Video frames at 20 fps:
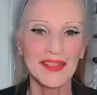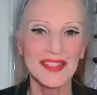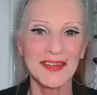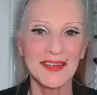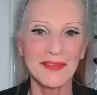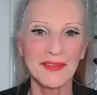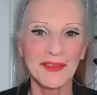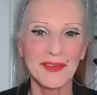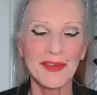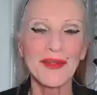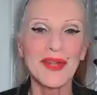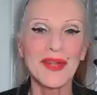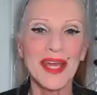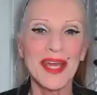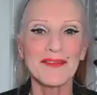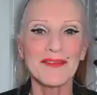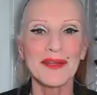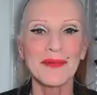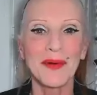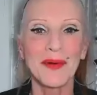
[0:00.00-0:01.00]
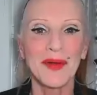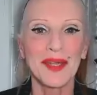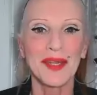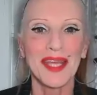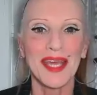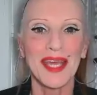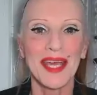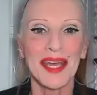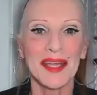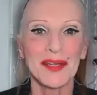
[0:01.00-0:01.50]
afternoon, everyone,
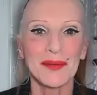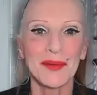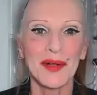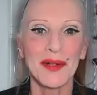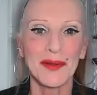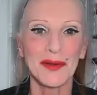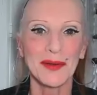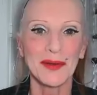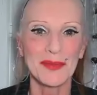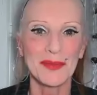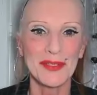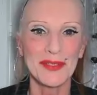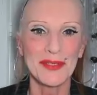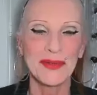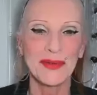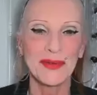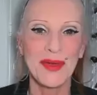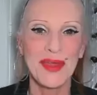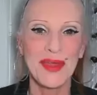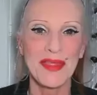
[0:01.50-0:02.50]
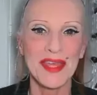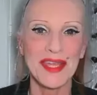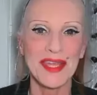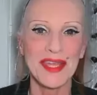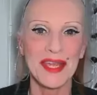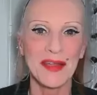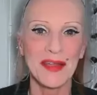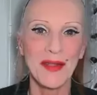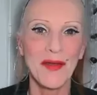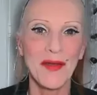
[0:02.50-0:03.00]
and welcome to
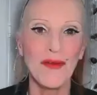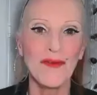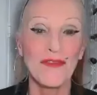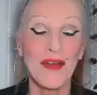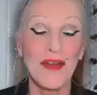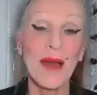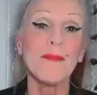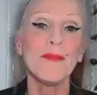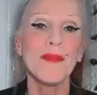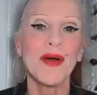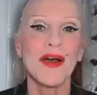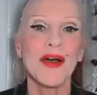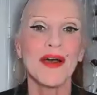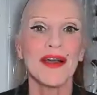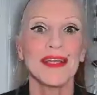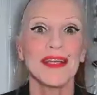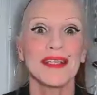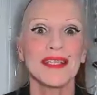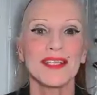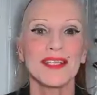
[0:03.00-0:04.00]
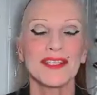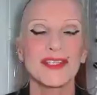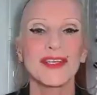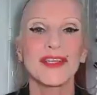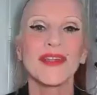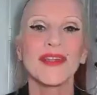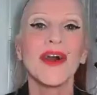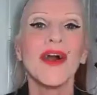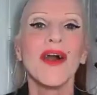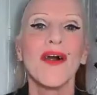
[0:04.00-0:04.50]
the November
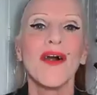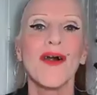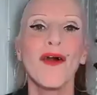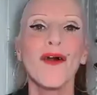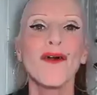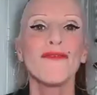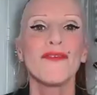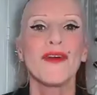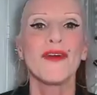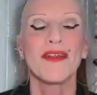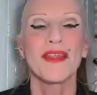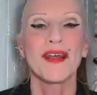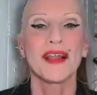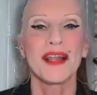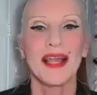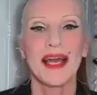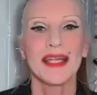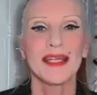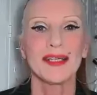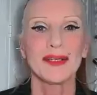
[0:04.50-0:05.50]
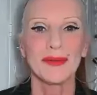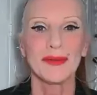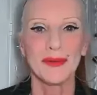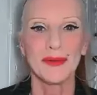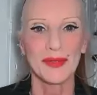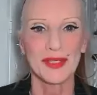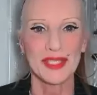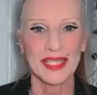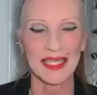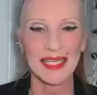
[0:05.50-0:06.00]
edition of The
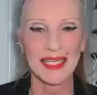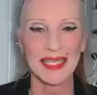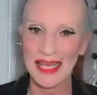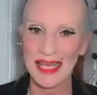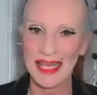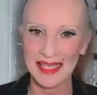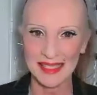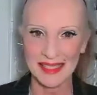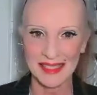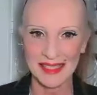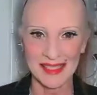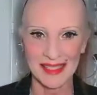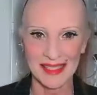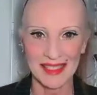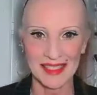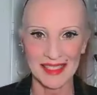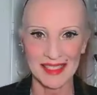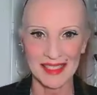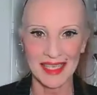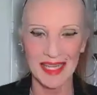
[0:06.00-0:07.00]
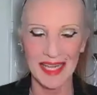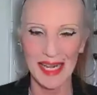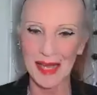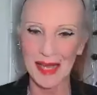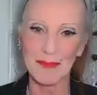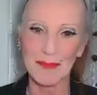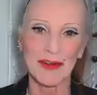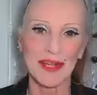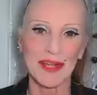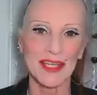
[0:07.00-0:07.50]
Landlord Lens. It's the
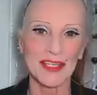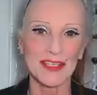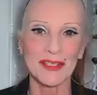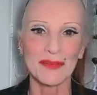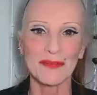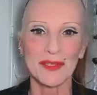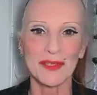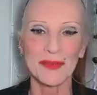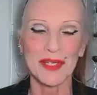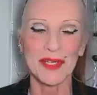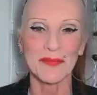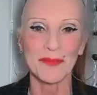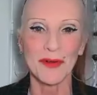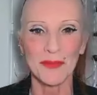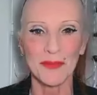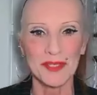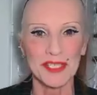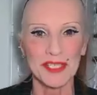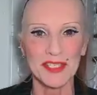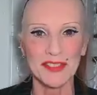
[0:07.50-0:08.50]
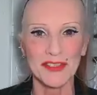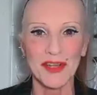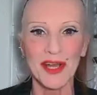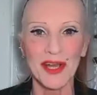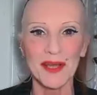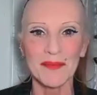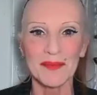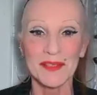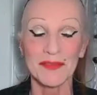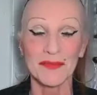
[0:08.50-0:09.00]
collaboration between Property
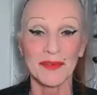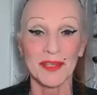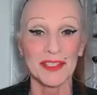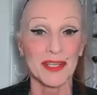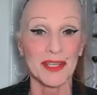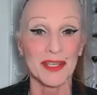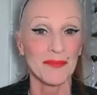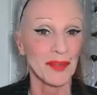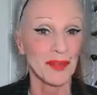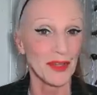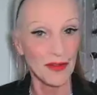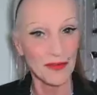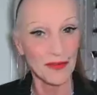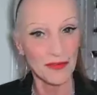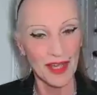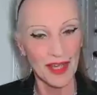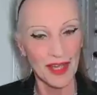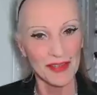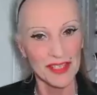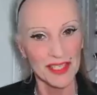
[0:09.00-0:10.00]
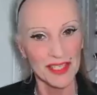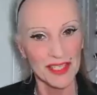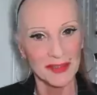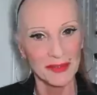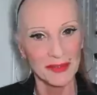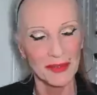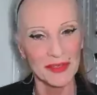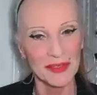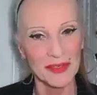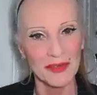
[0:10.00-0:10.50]
Tribes, of which I'm the co founder
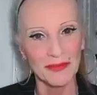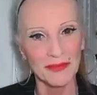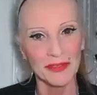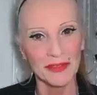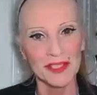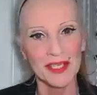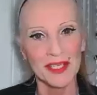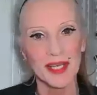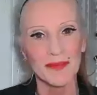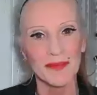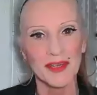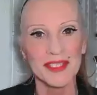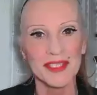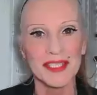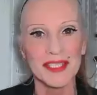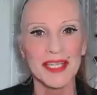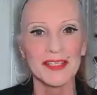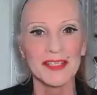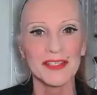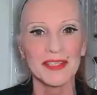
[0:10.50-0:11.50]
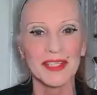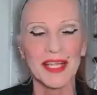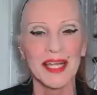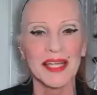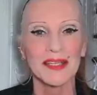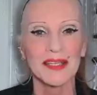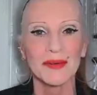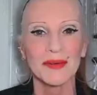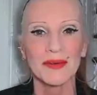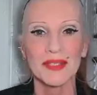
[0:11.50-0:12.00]
and also a full time residential
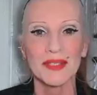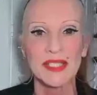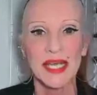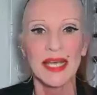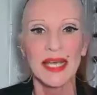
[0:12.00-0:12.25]
landlord,